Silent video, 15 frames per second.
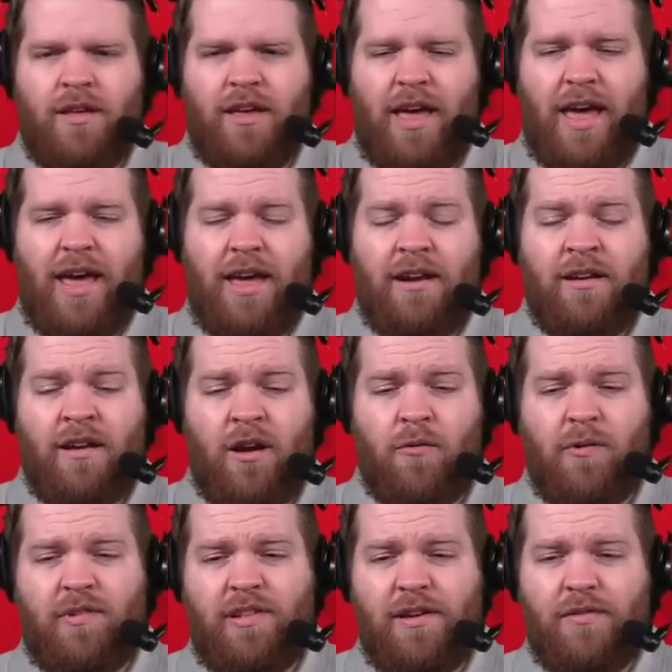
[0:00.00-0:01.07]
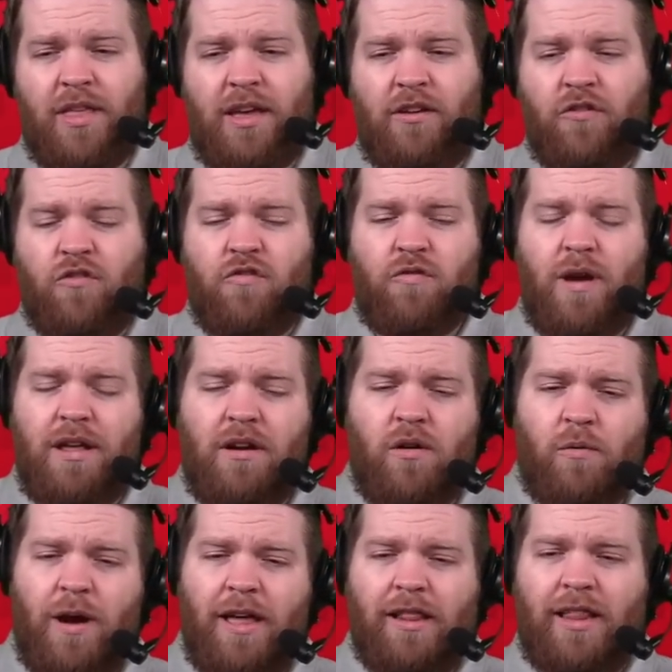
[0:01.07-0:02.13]
And a receiver that you traded
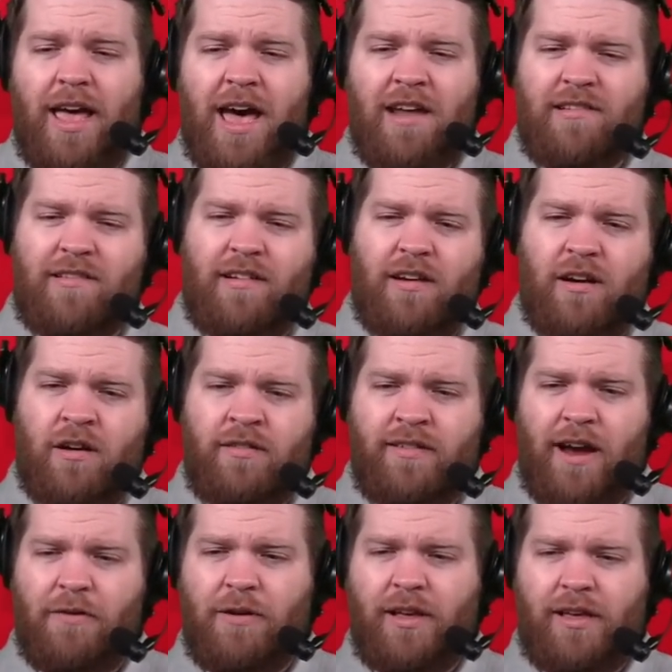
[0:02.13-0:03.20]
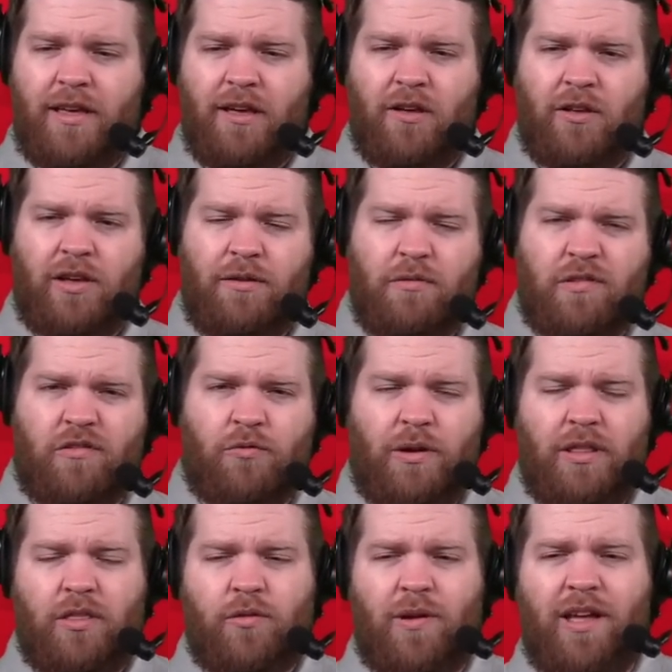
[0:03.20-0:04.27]
away last year, Tyreek Hill, he was
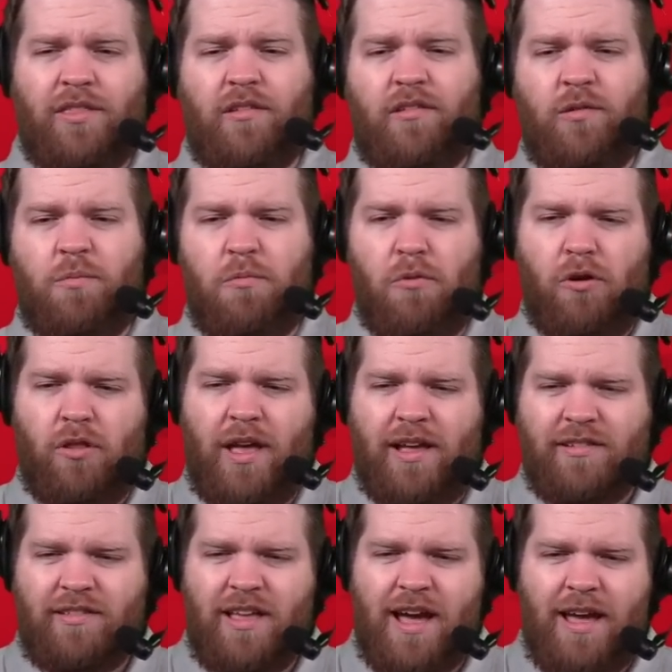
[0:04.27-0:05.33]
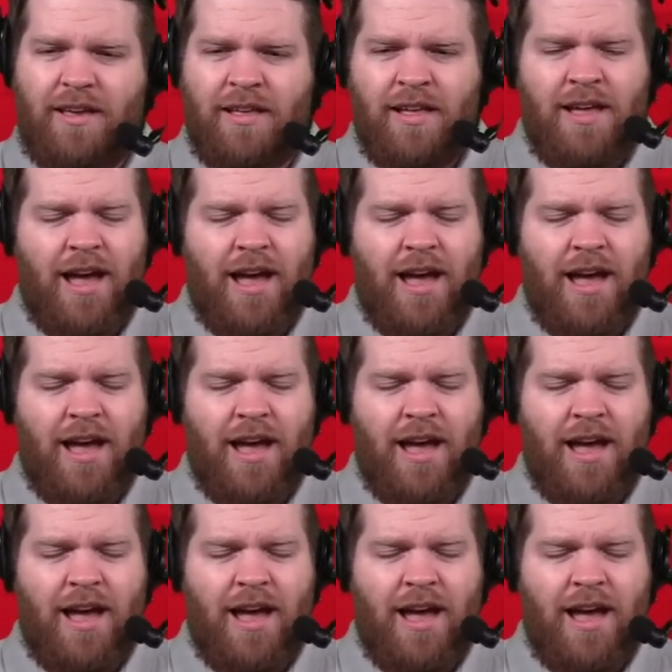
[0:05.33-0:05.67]
tweeting throughout the Super Bowl last night.